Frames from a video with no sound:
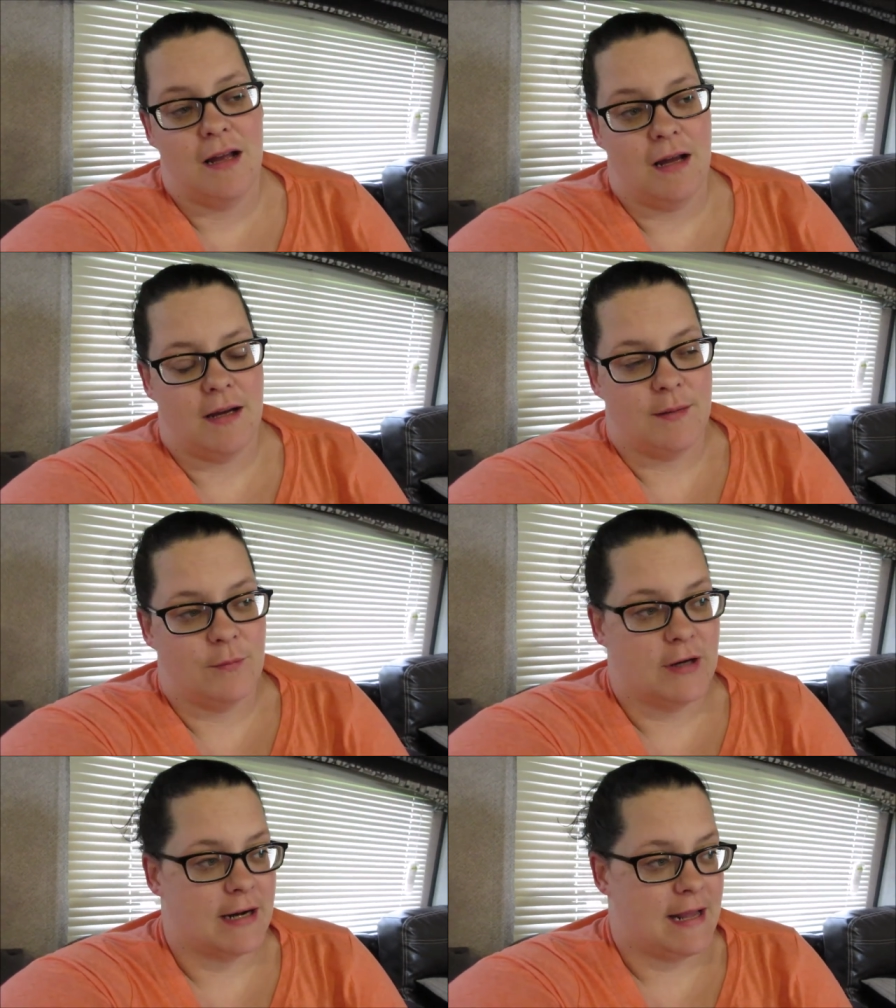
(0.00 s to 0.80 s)
Um,
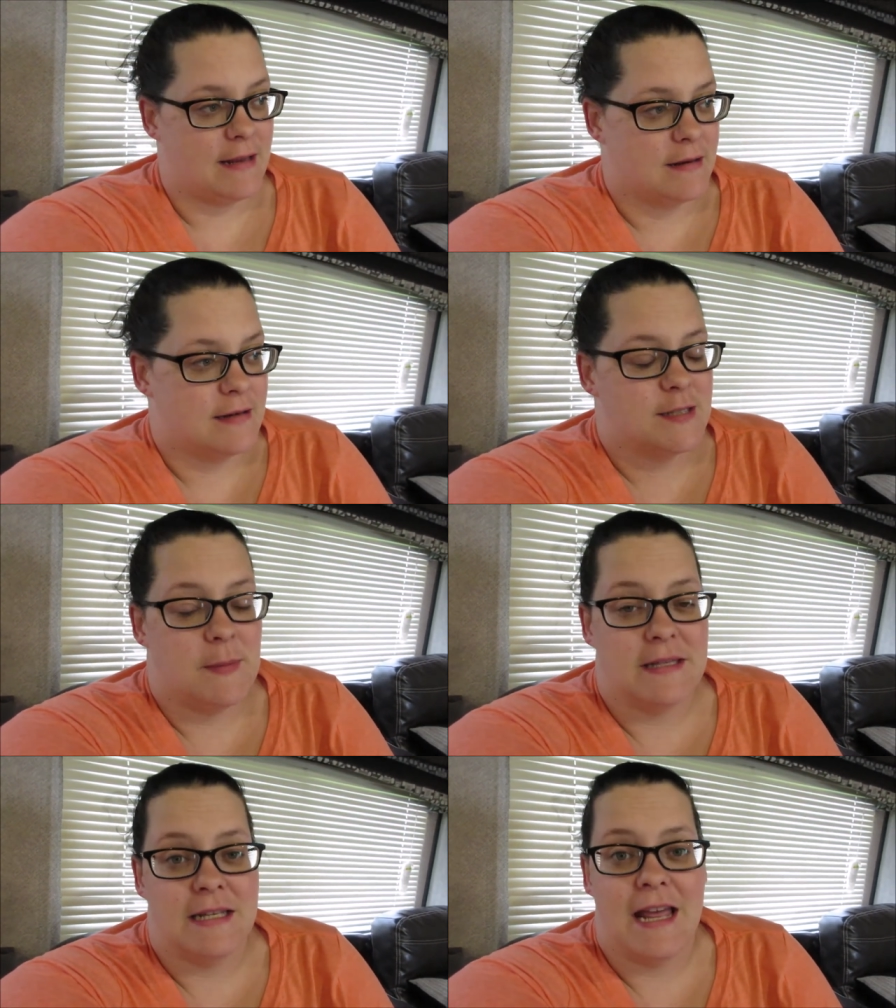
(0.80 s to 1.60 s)
we're gonna
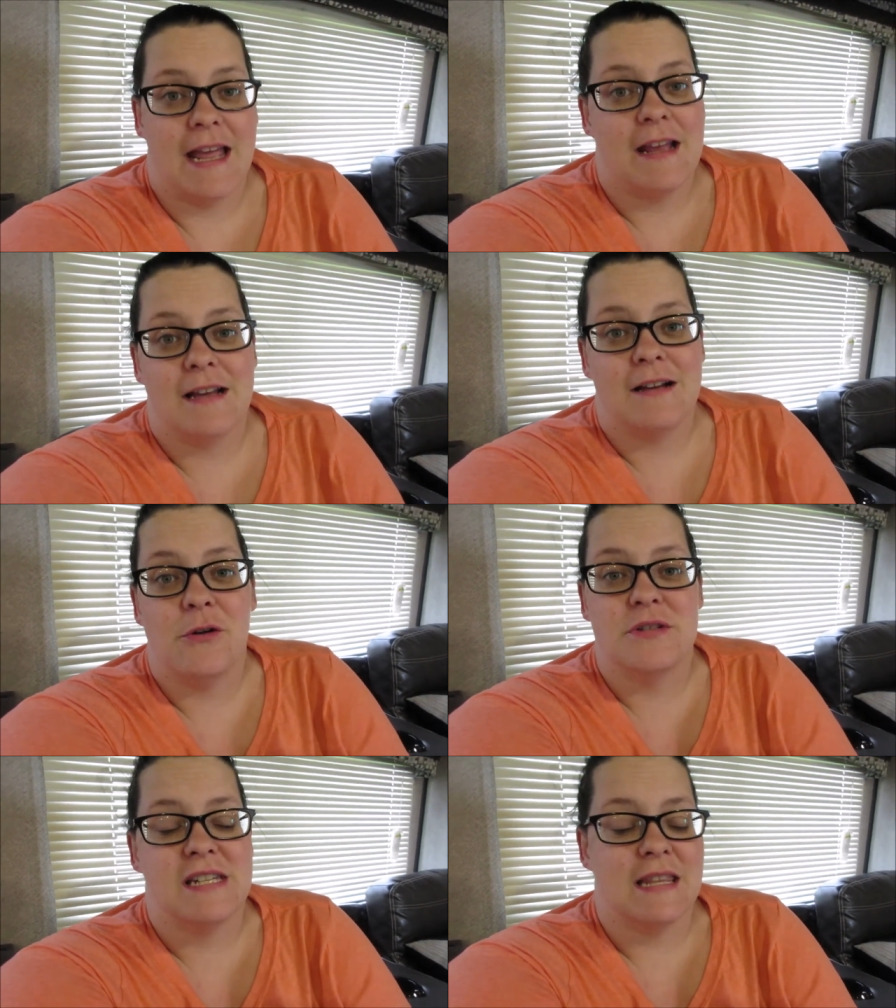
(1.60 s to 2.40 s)
spend the day
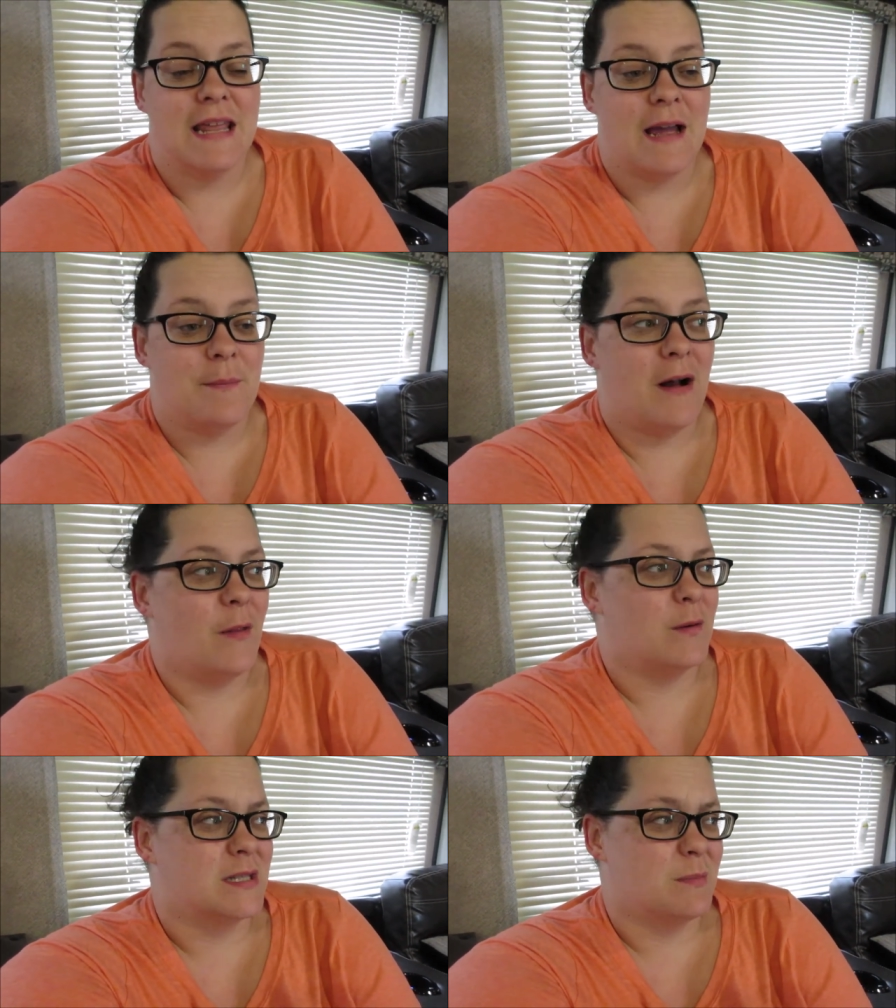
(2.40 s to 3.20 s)
hosting them,
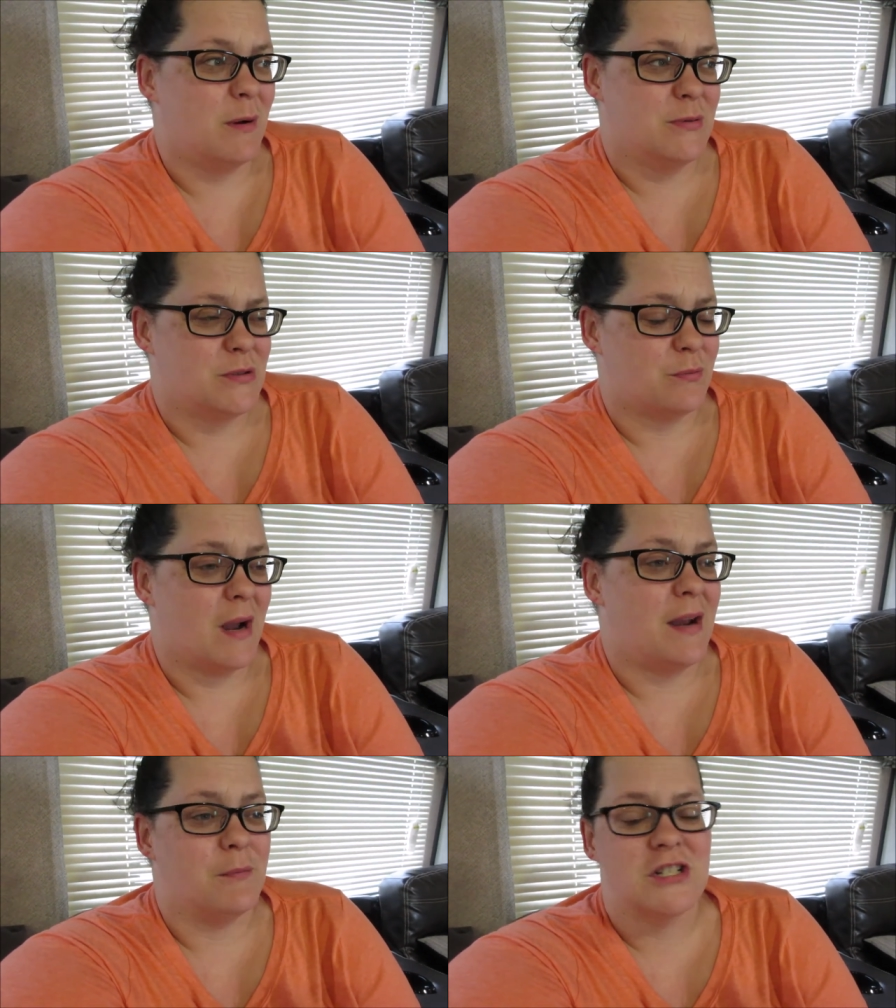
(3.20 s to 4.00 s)
although it's supposed to
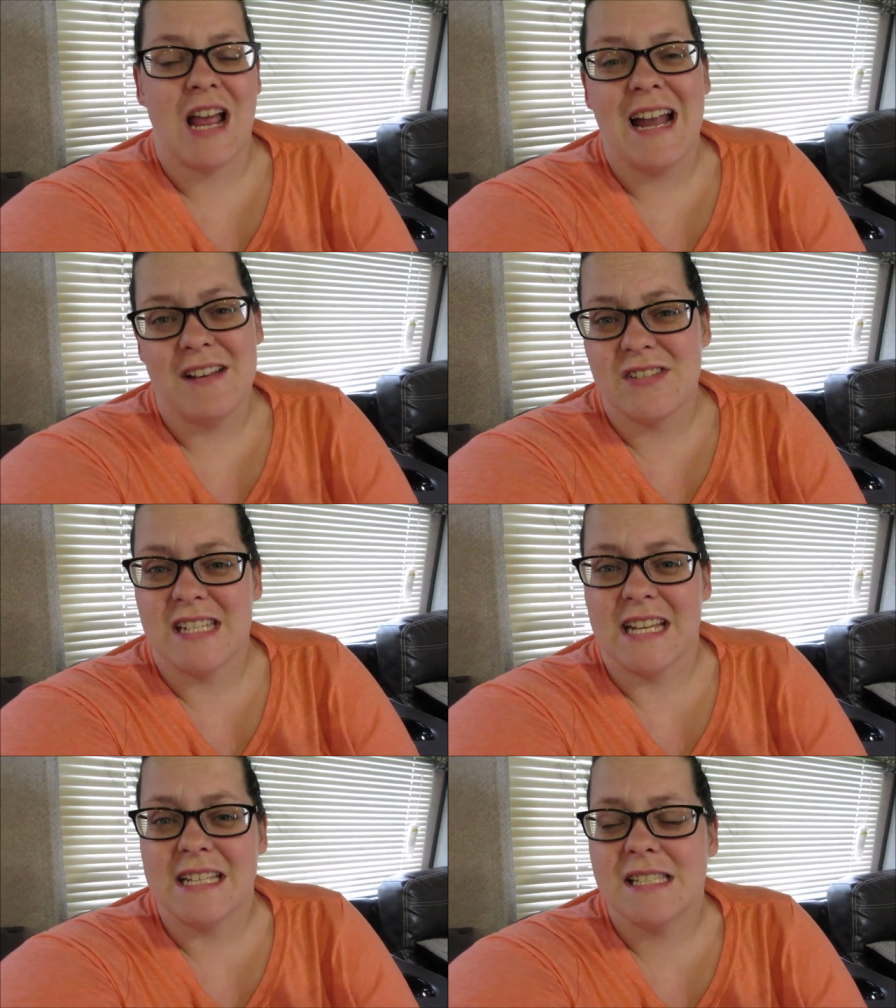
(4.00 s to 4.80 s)
rain, which kind of
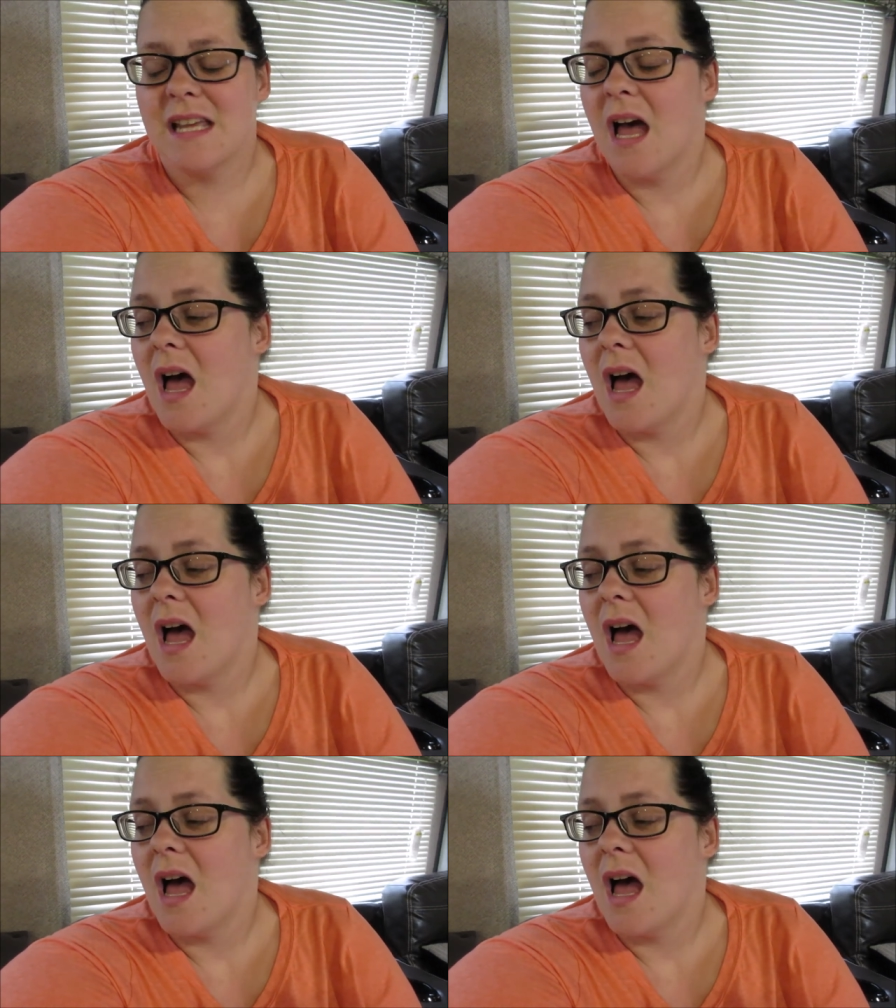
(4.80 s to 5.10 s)
stinks.